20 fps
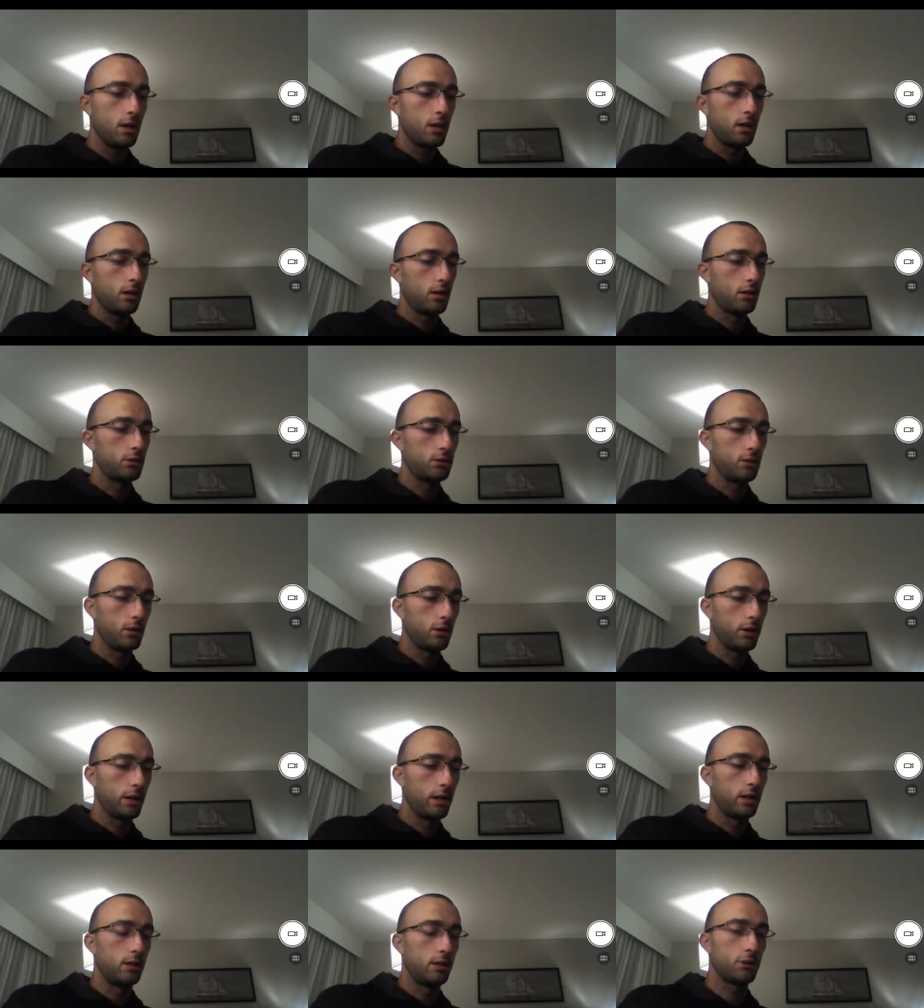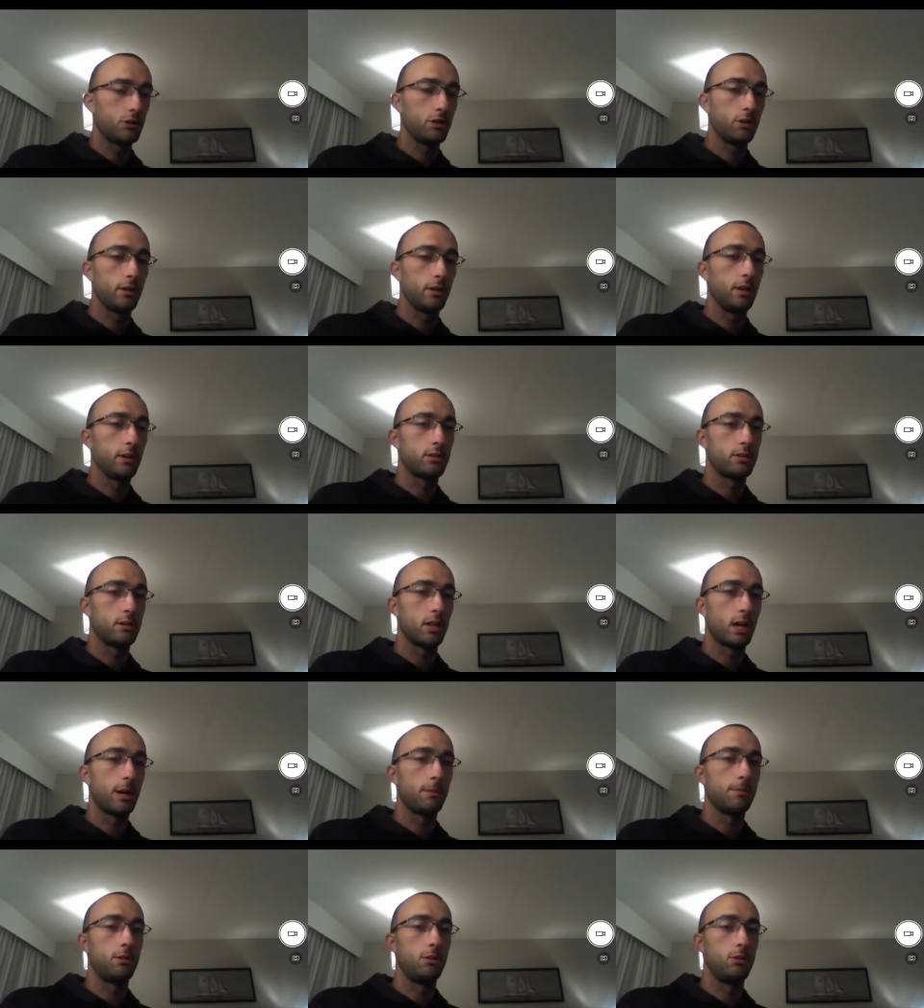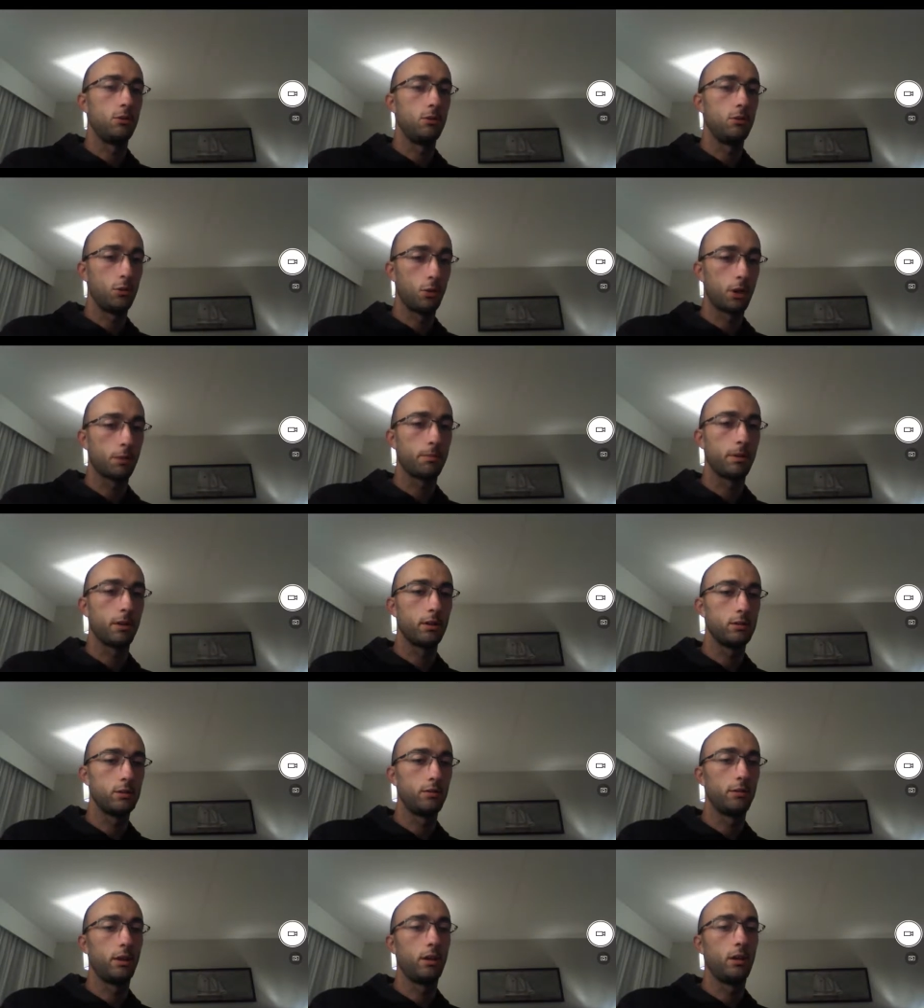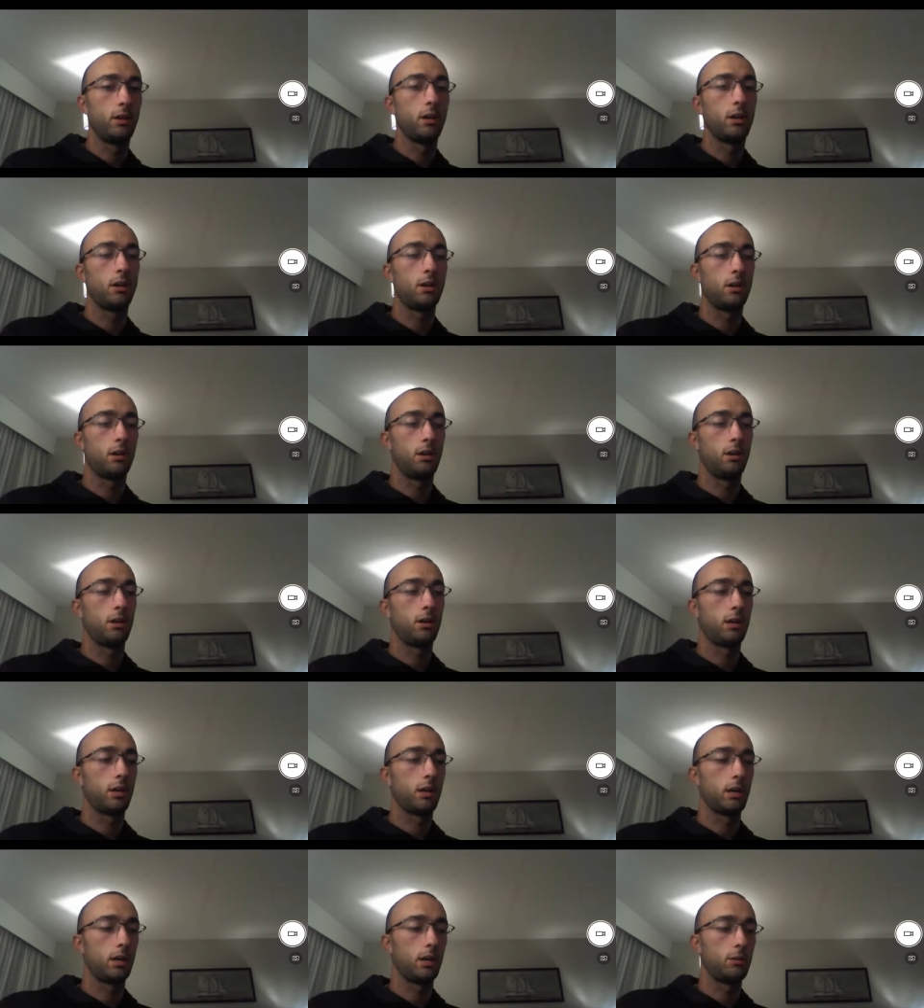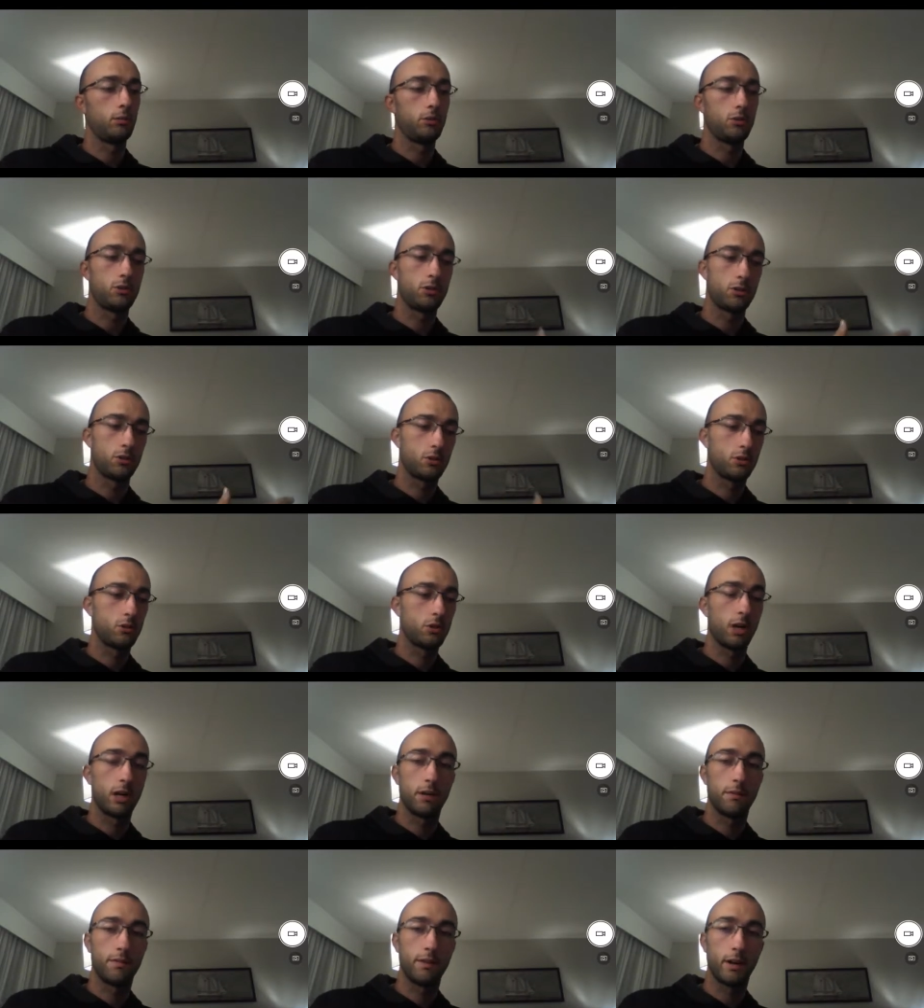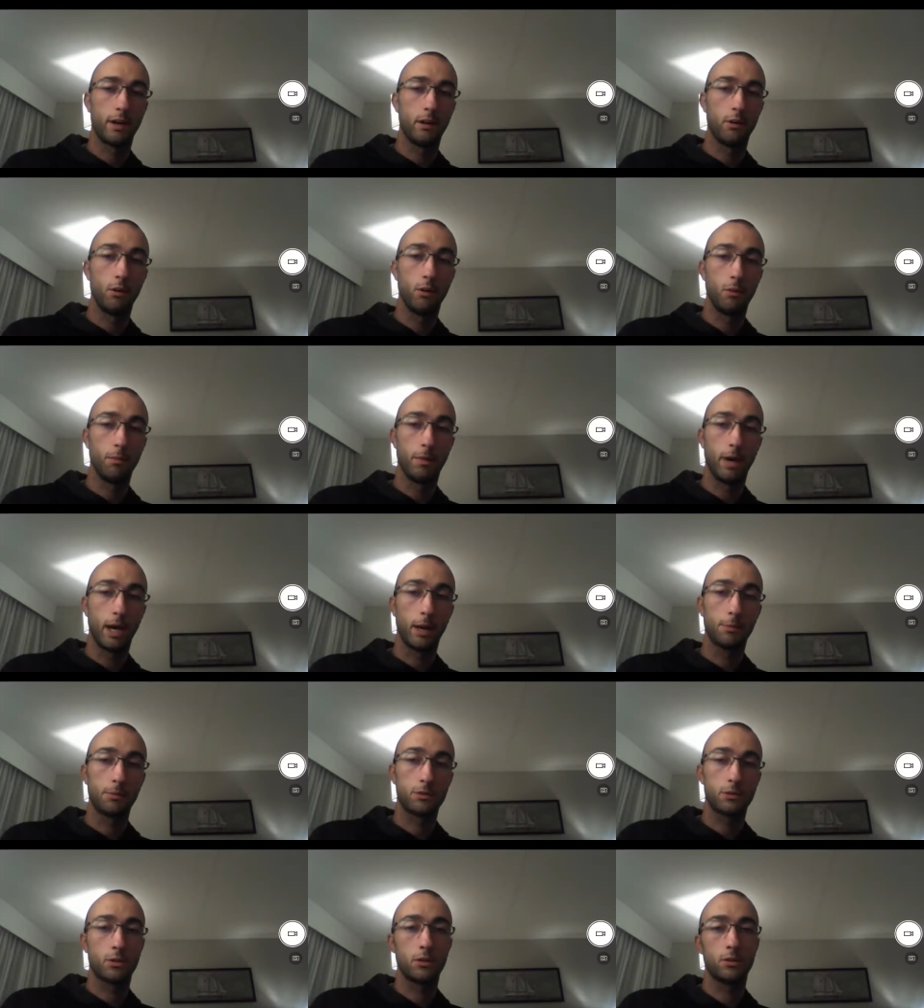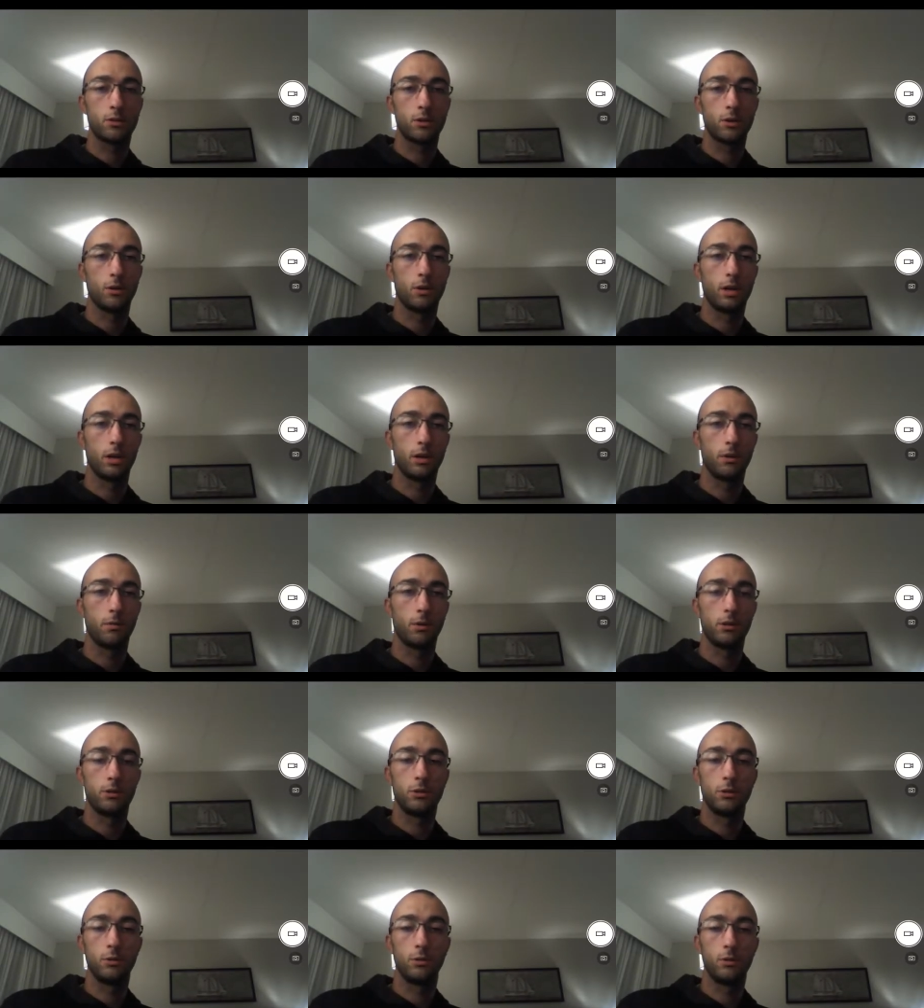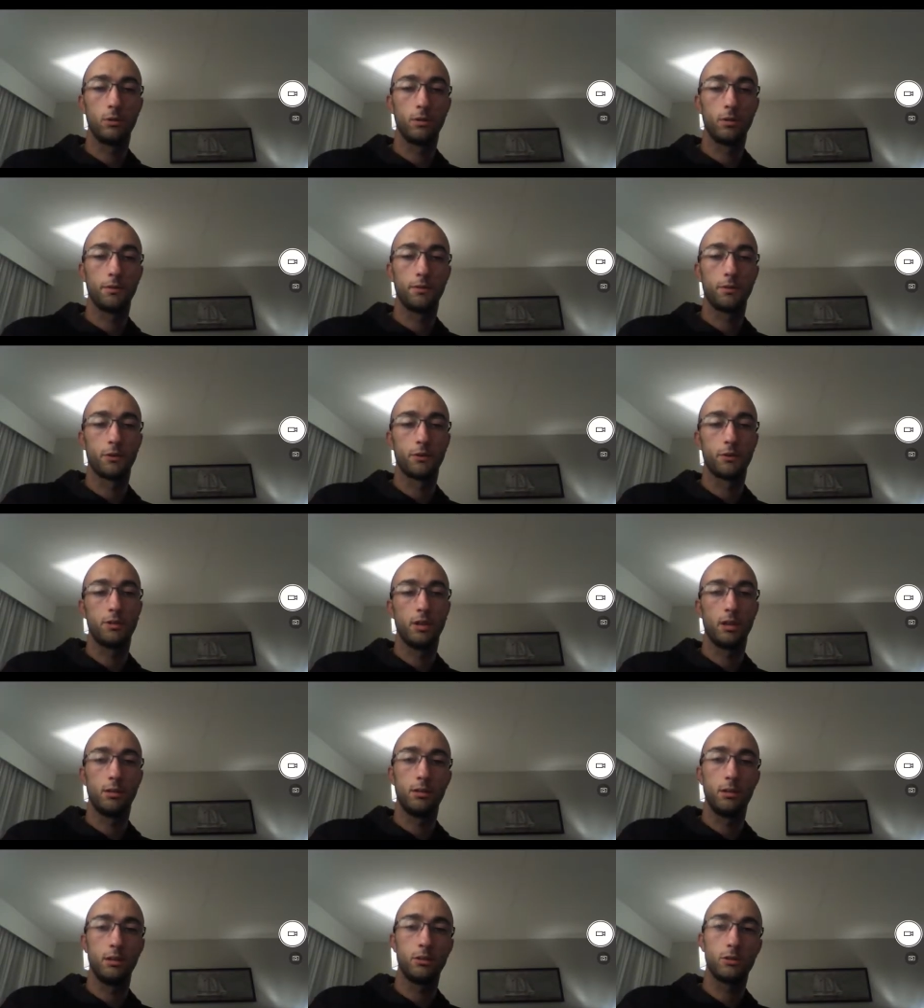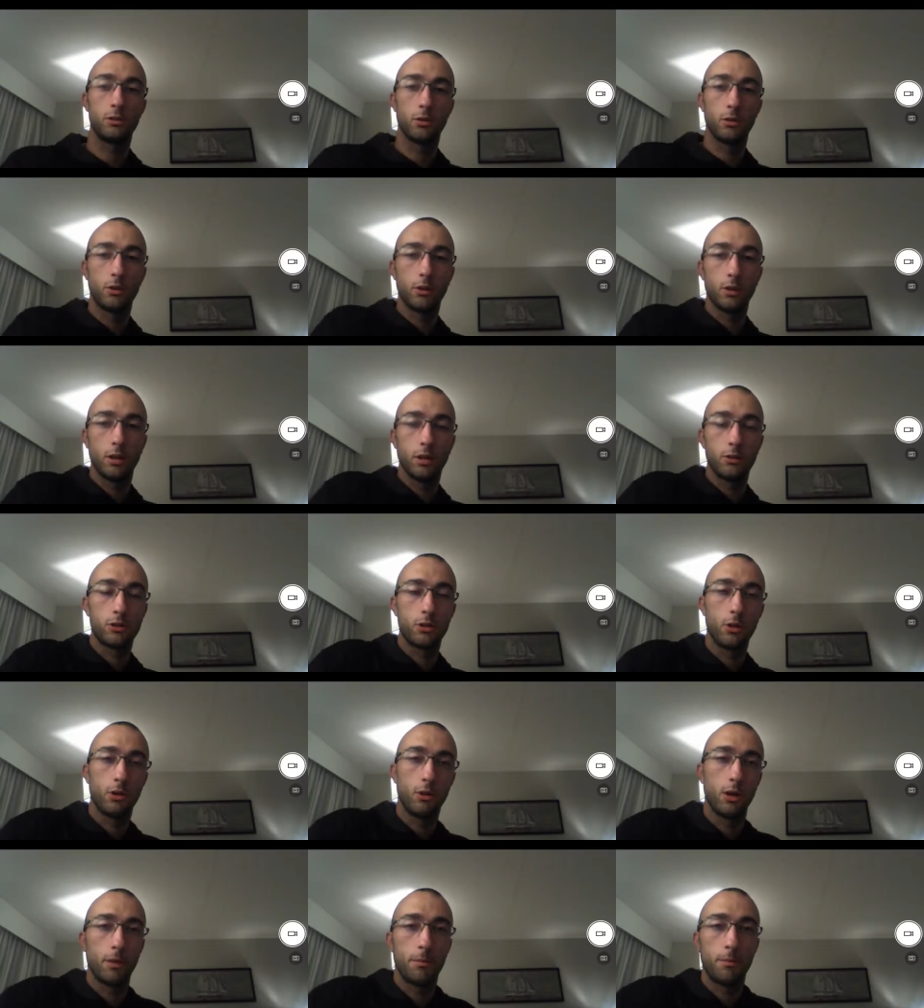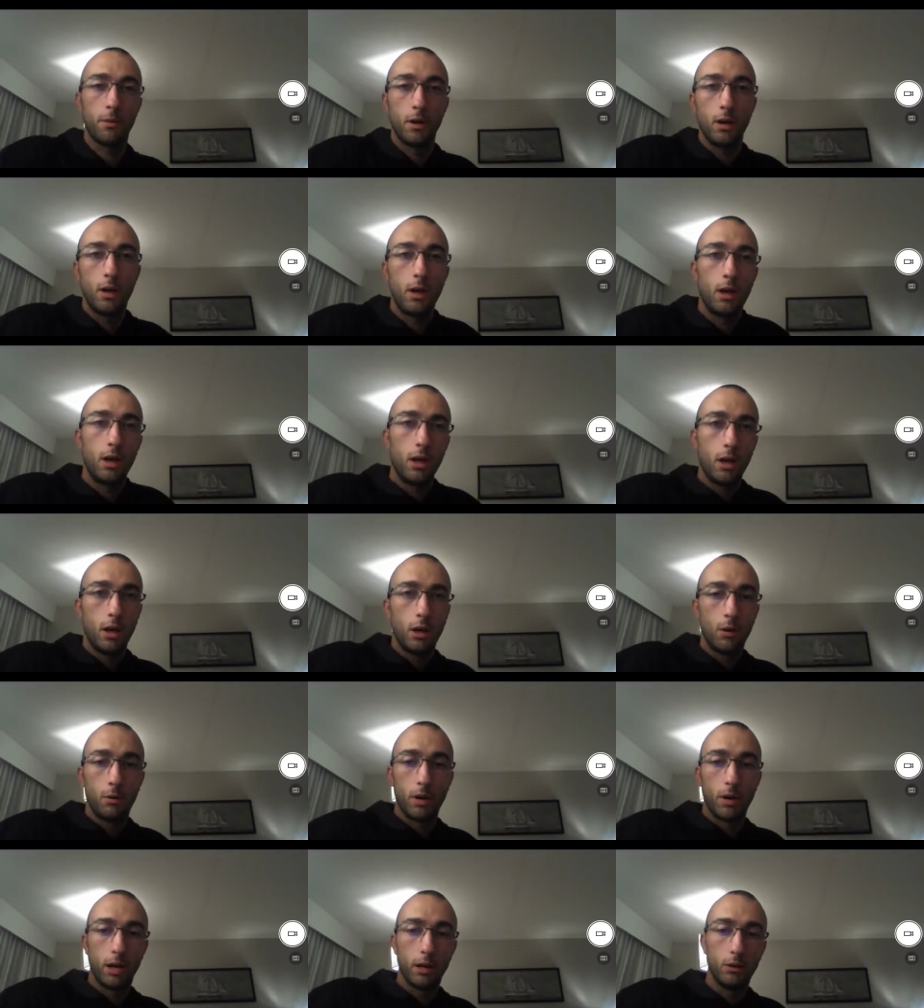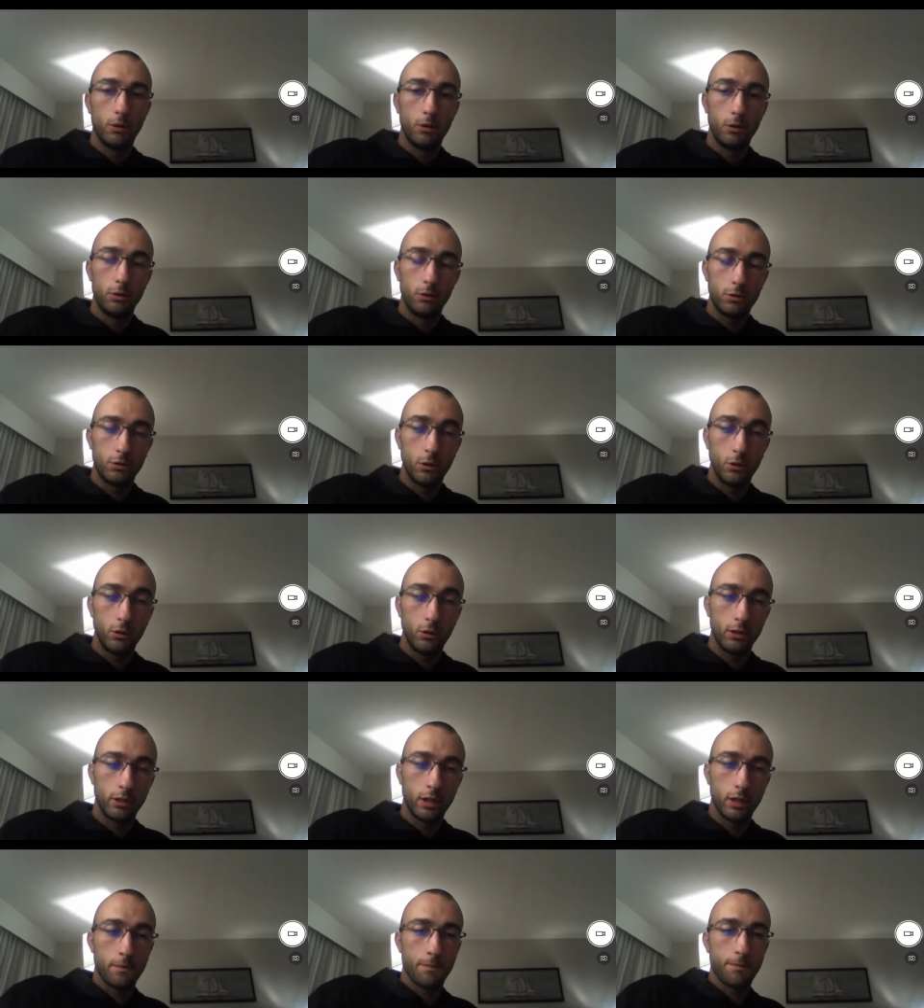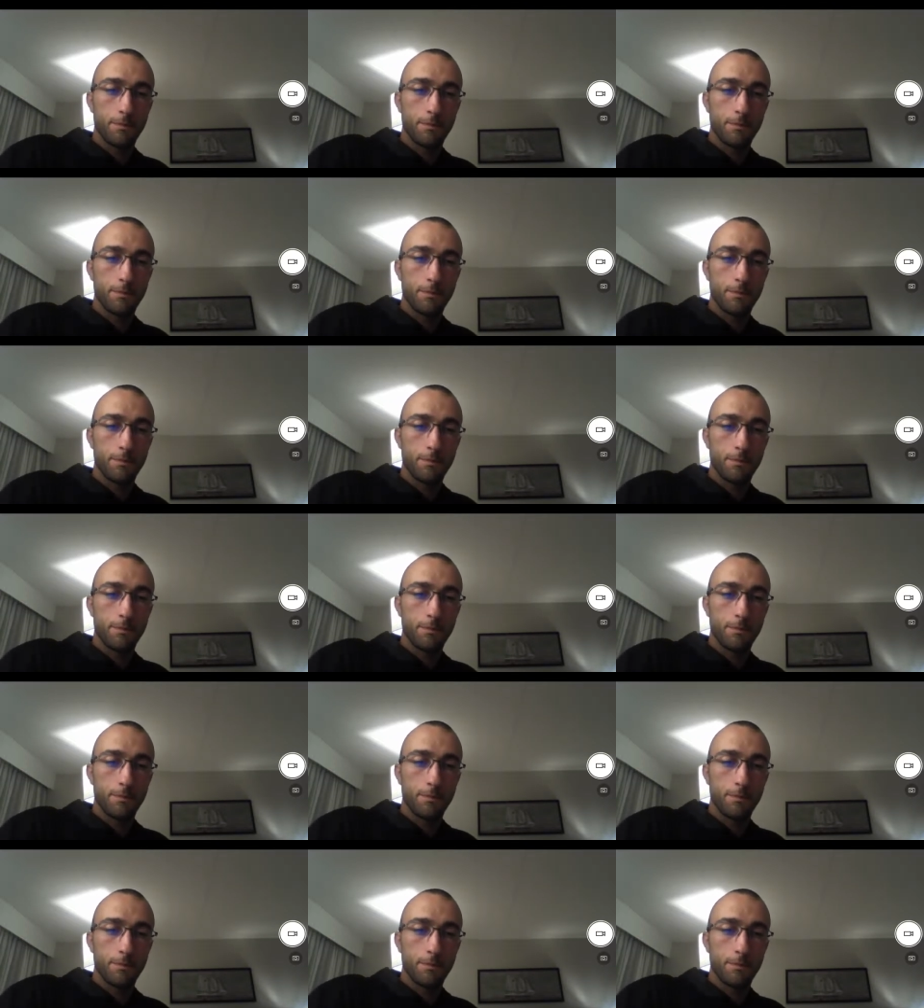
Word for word: And so I initially had stopped in New York, Pennsylvania, and I was just trying to find old maps. So I went to the first antique store that showed up when I Googled it.